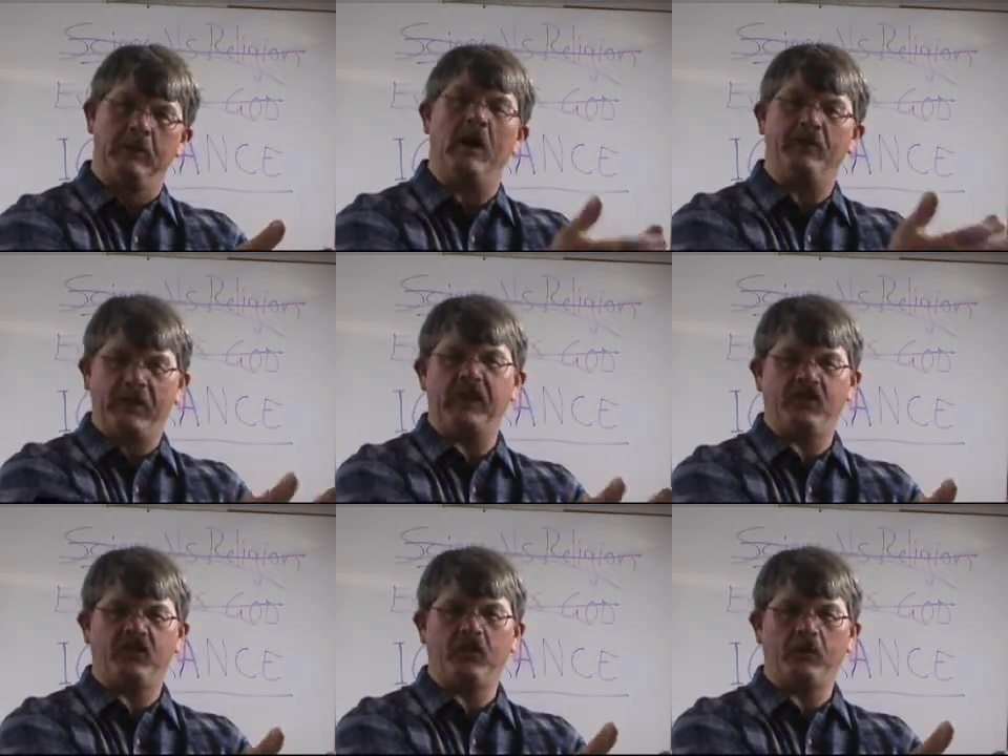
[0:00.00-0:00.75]
of
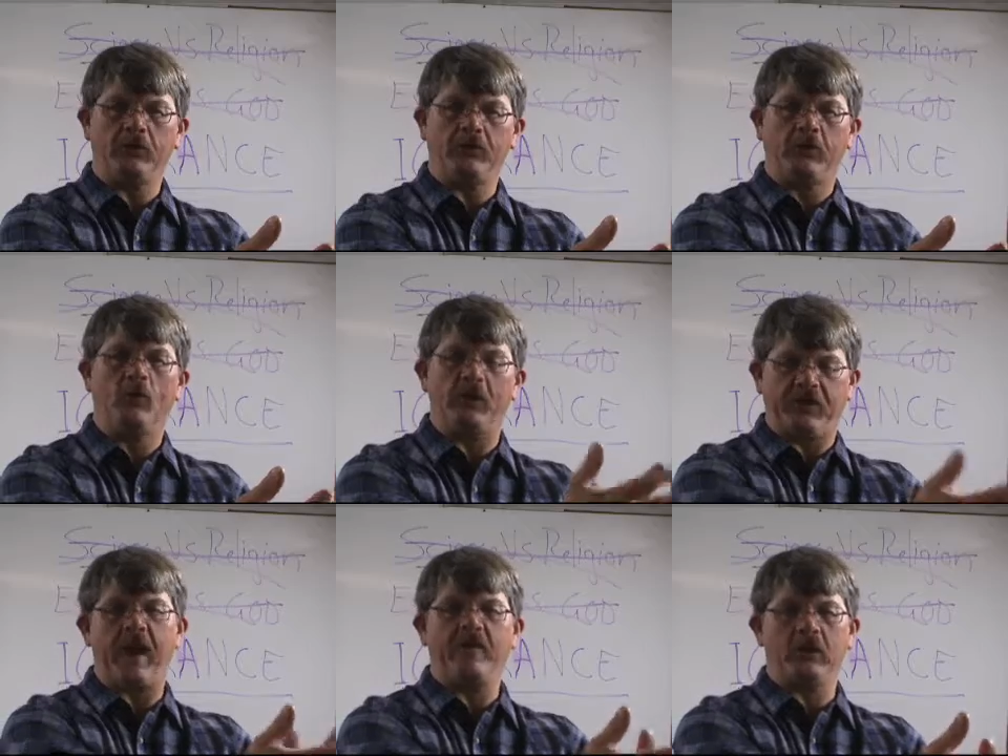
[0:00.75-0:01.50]
issues
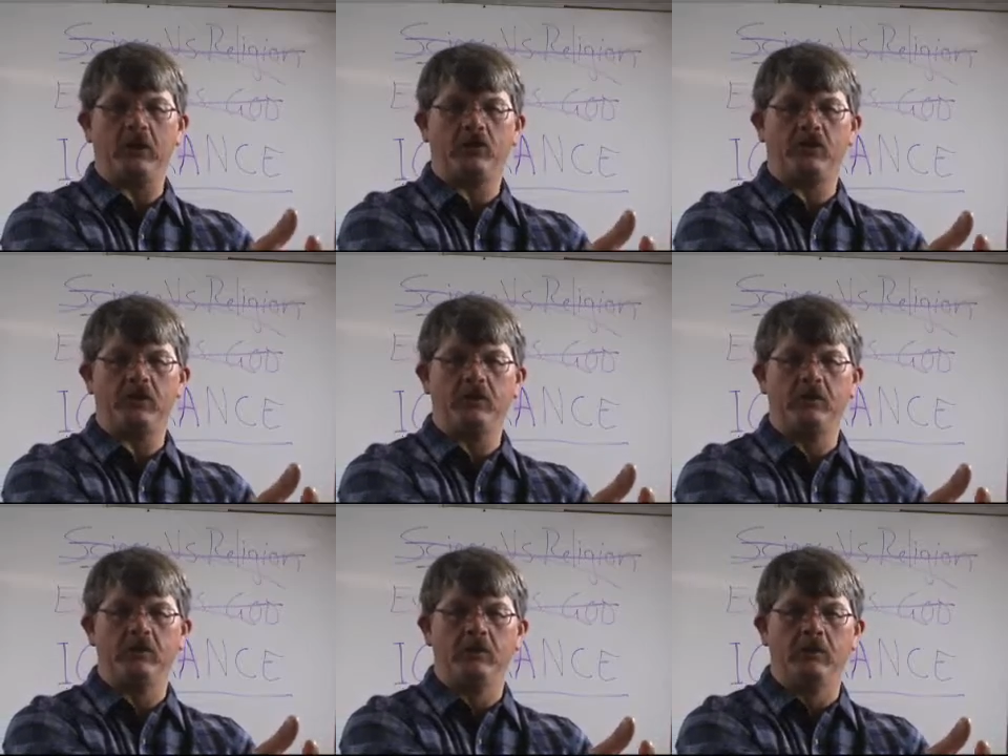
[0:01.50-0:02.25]
with evolution
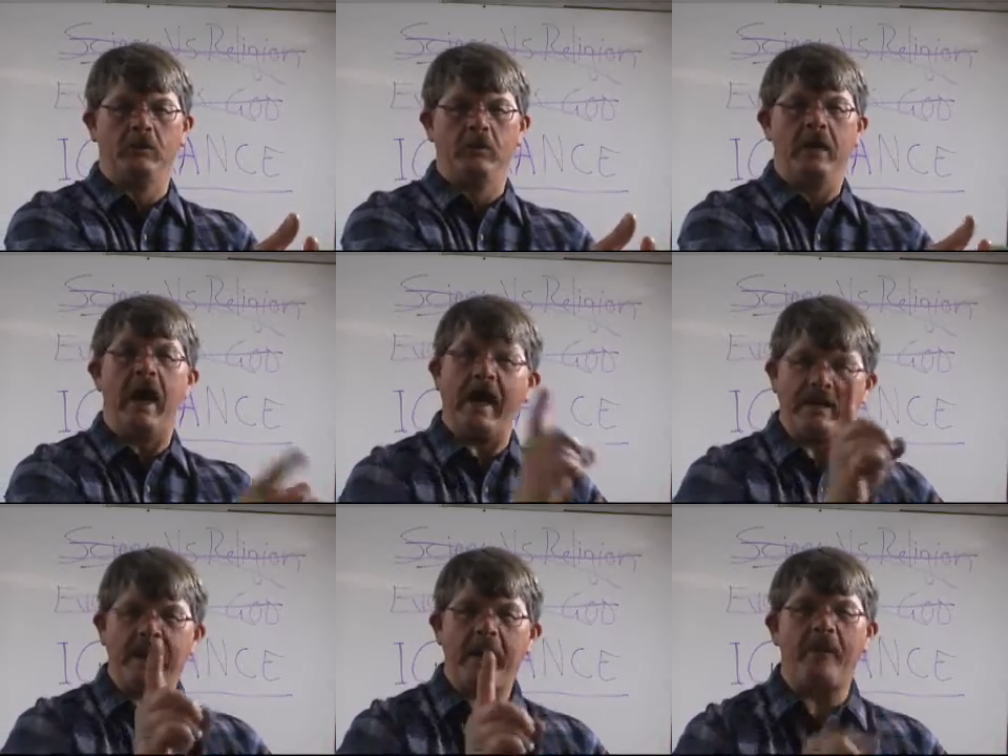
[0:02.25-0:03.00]

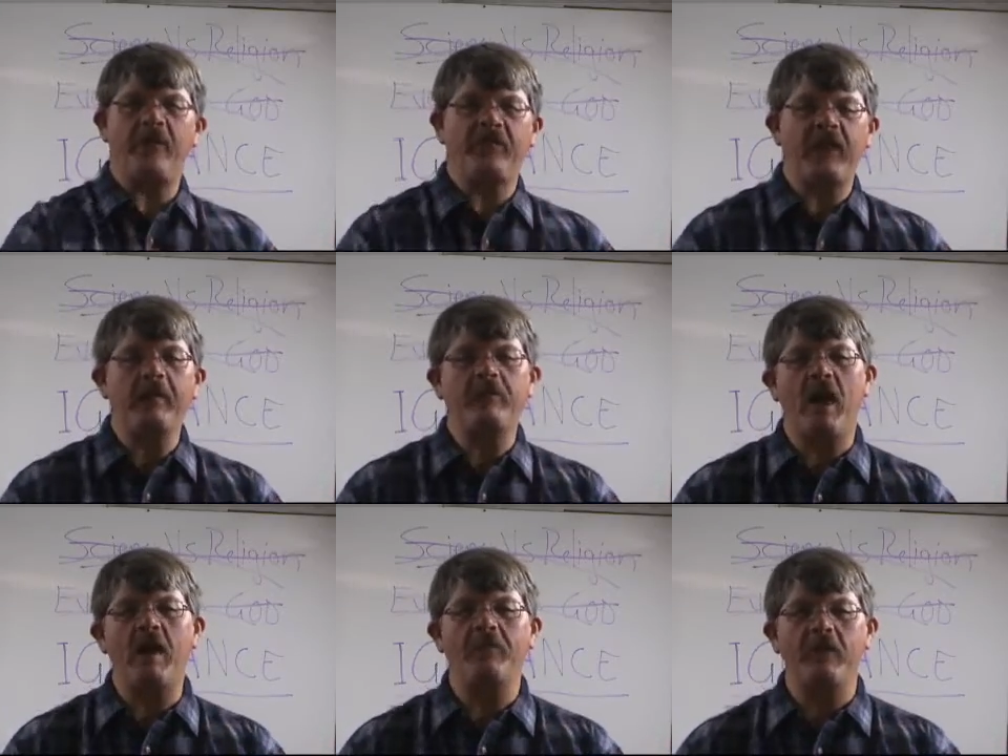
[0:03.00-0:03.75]
and yet, at the same
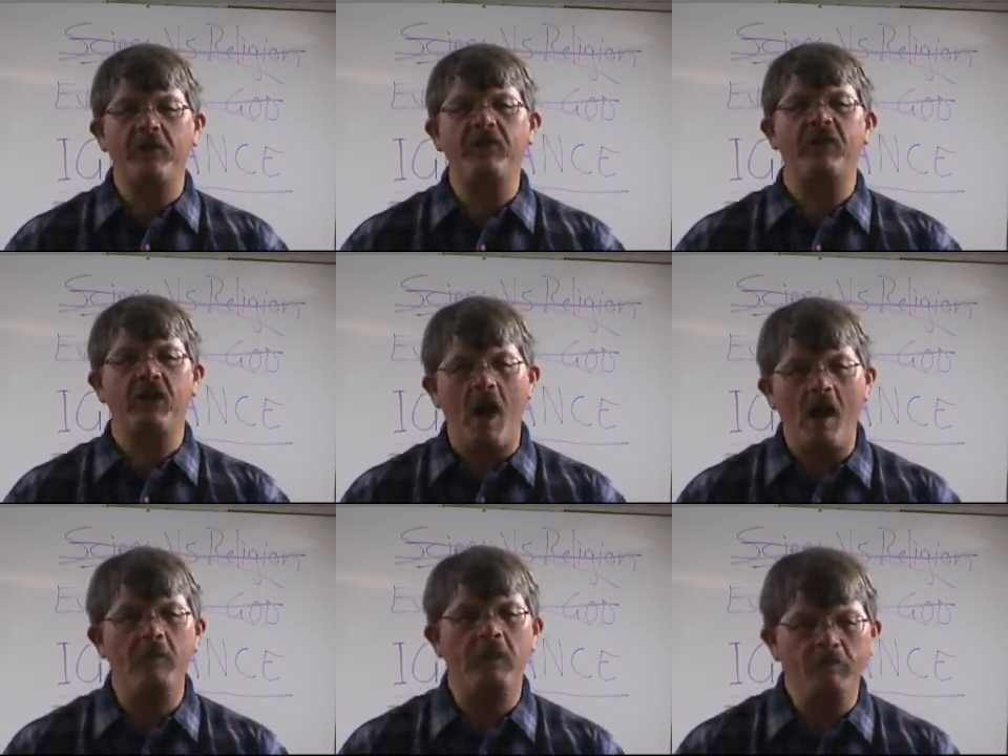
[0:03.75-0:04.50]
time, there is a
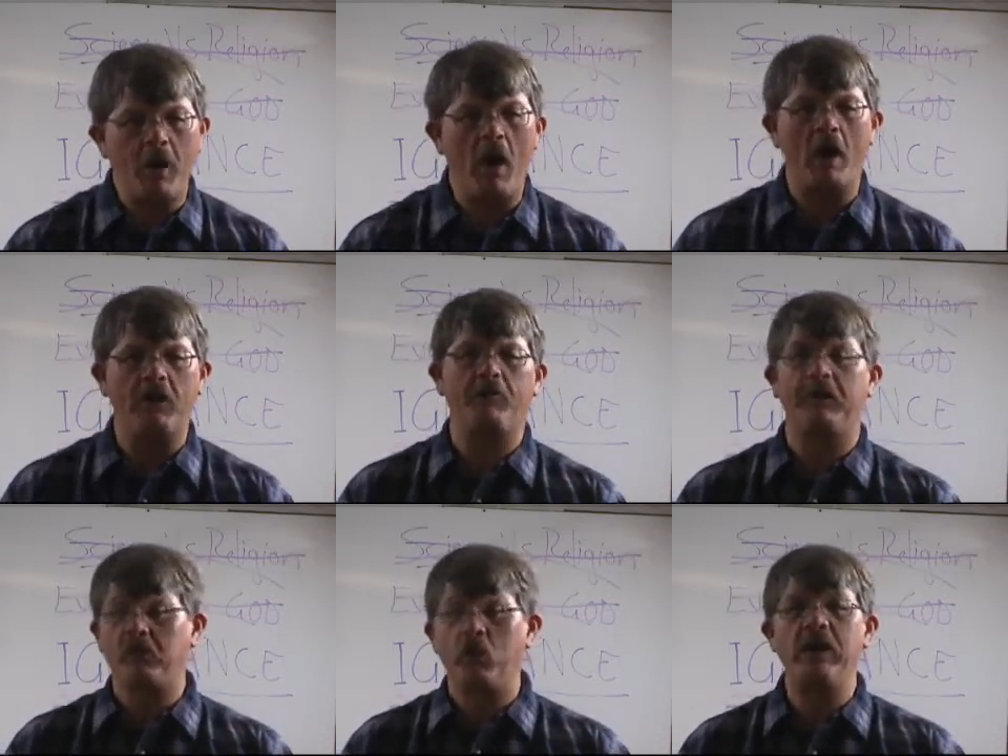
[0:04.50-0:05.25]
common bond
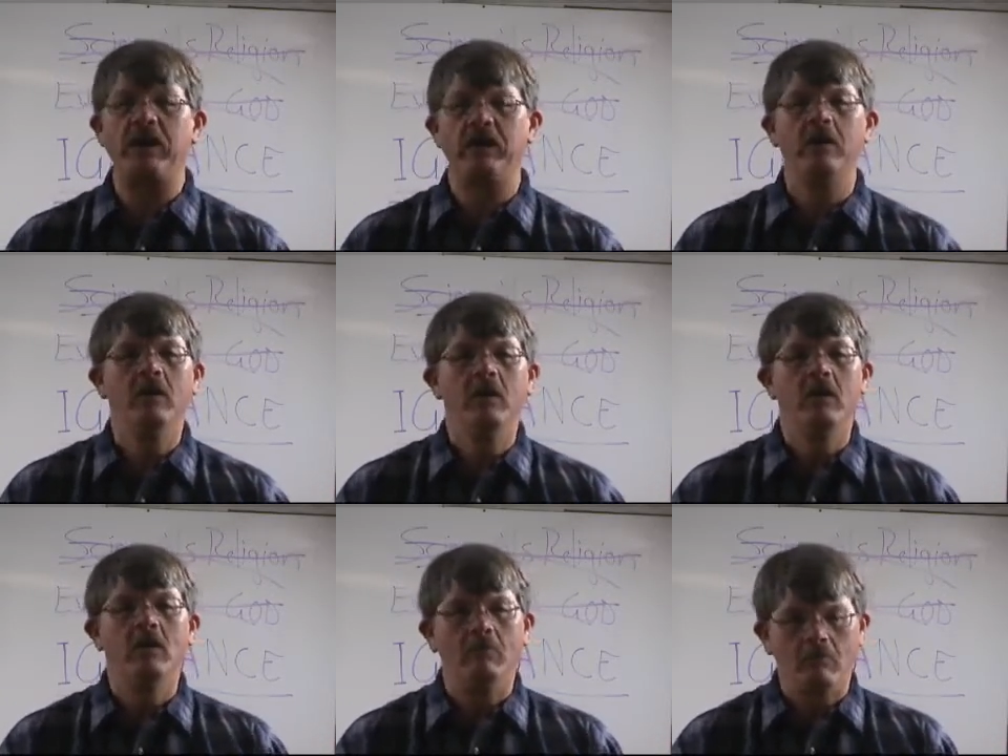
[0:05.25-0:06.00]
between
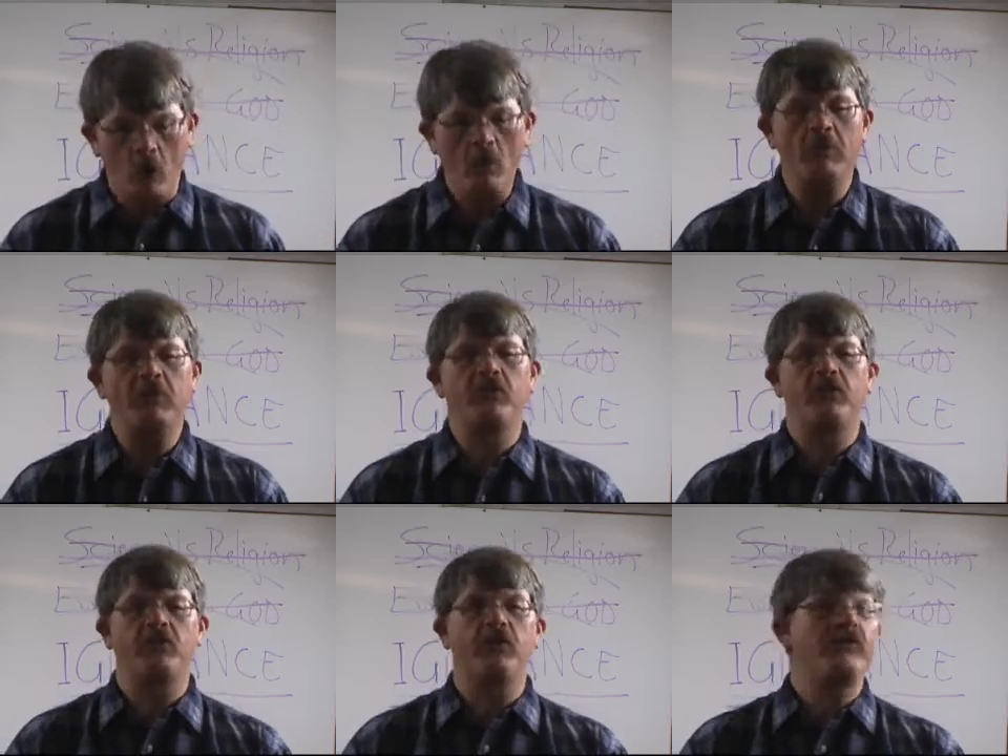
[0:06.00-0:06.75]
Mormon
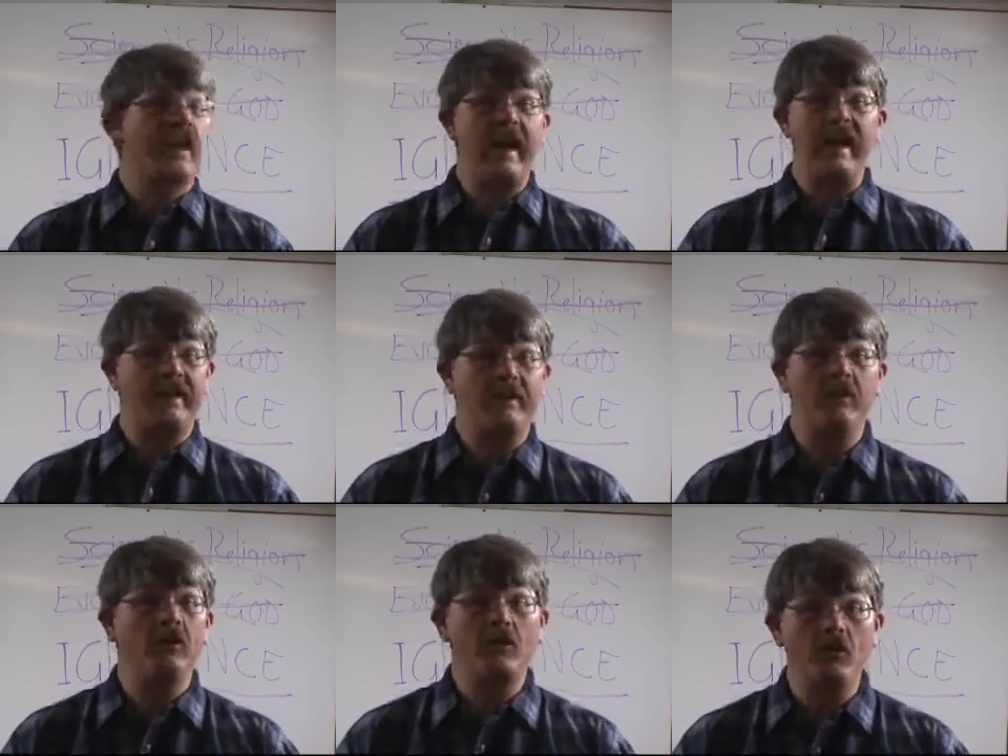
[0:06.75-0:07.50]
Christians and